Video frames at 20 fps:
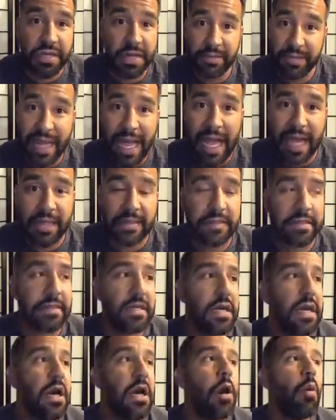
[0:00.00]
I'm not.
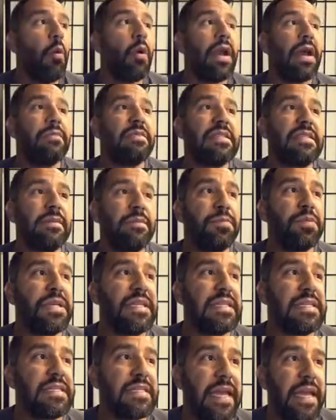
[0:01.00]
What I'm simply
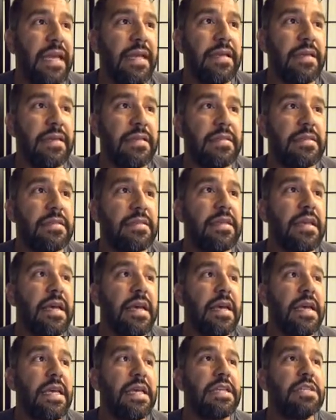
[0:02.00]
saying is
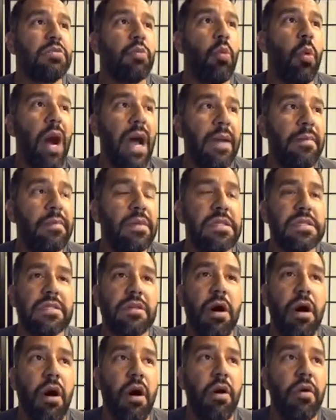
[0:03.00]
why must
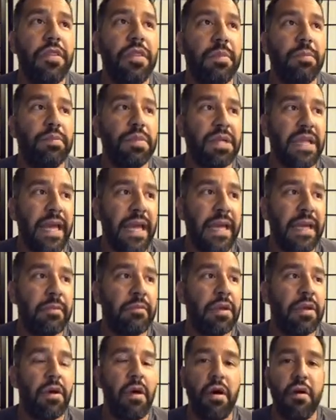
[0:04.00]
all the blame
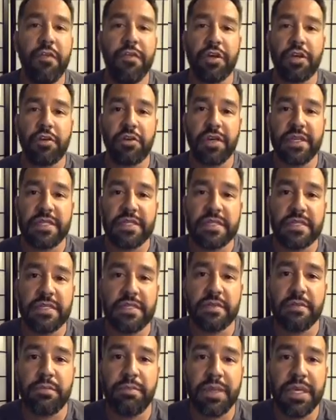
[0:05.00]
and all the
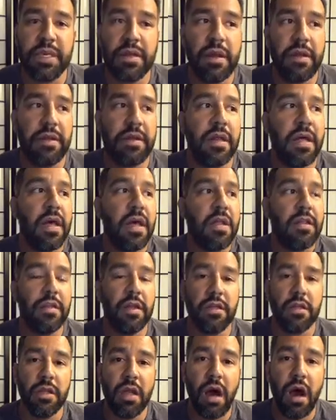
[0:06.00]
criticism be on the
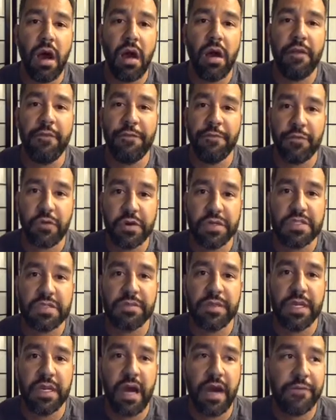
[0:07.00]
law
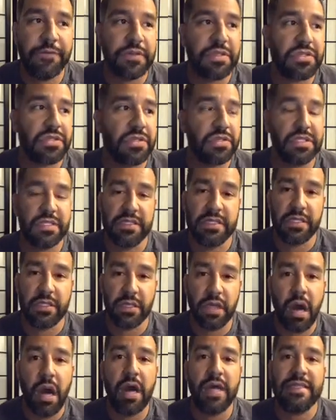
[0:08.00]
enforcement officers and the
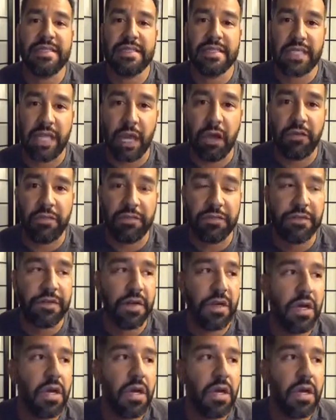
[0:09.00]
law itself?